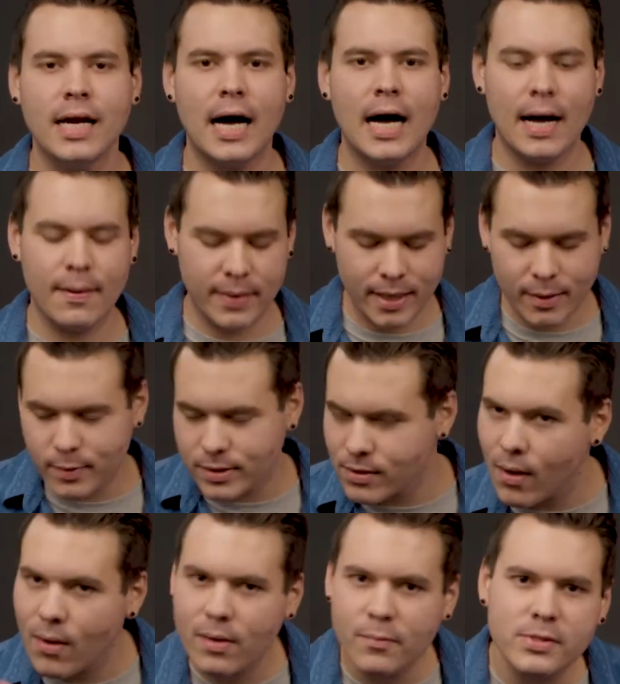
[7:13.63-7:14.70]
and it was
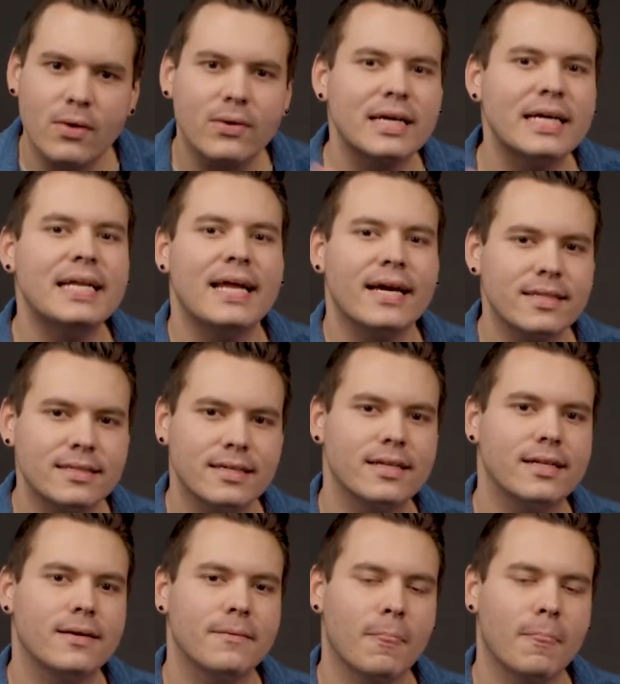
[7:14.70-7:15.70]
all connected.